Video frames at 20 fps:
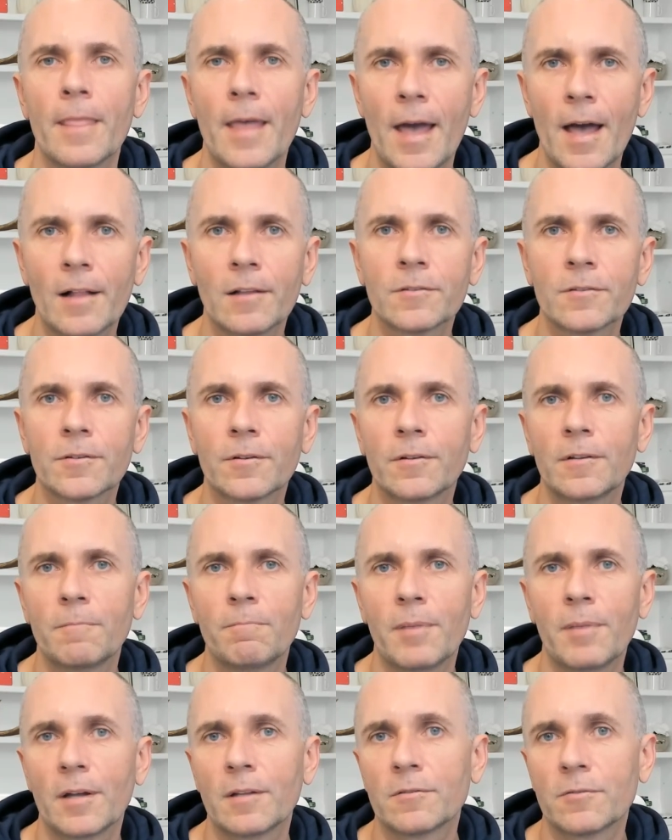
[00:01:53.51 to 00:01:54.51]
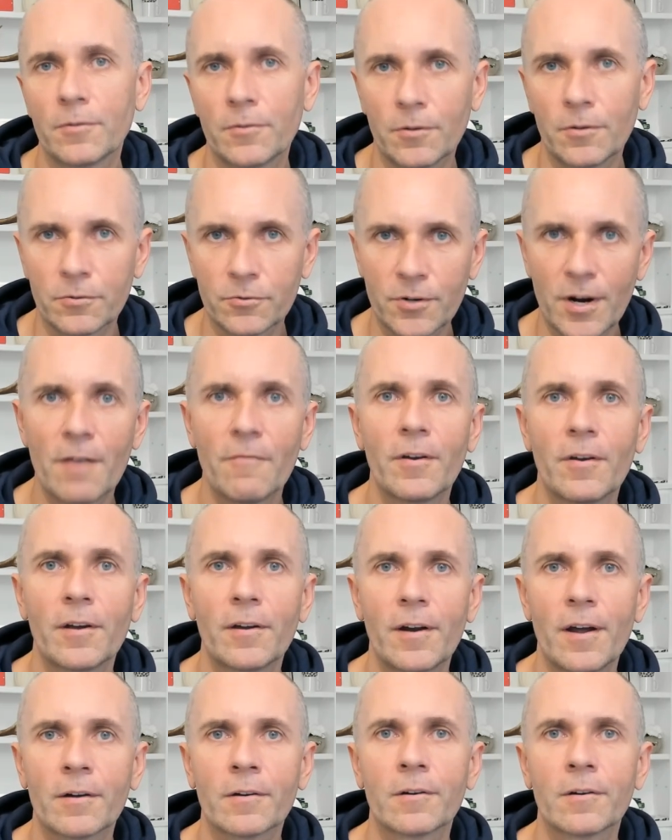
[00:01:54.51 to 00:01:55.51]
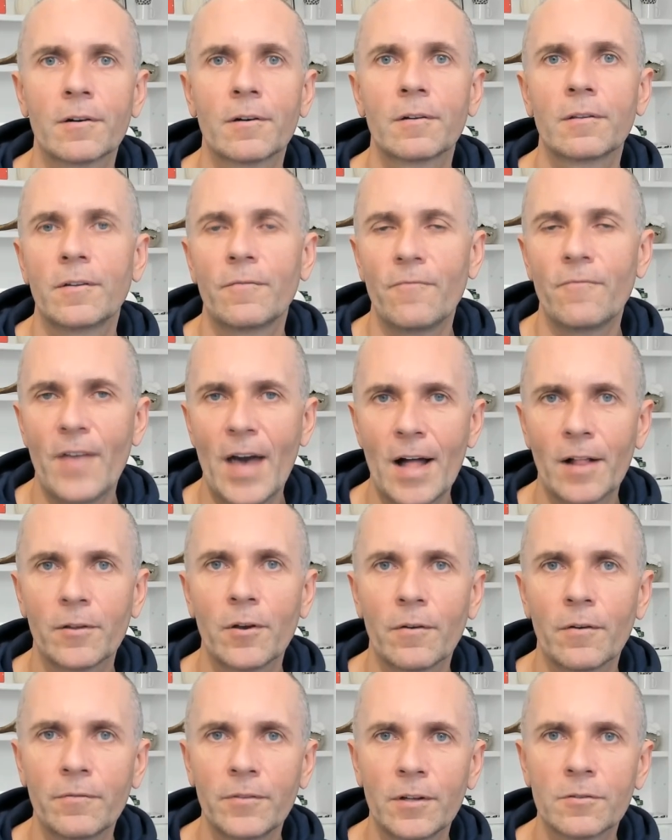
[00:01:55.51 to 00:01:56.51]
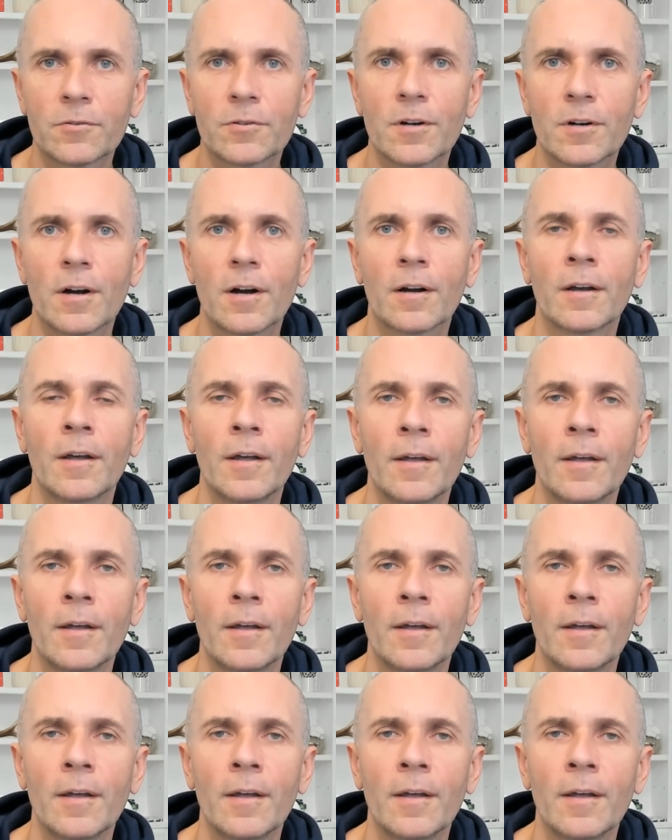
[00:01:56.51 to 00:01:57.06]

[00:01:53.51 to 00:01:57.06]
Also depends on your driving record, the value of the truck.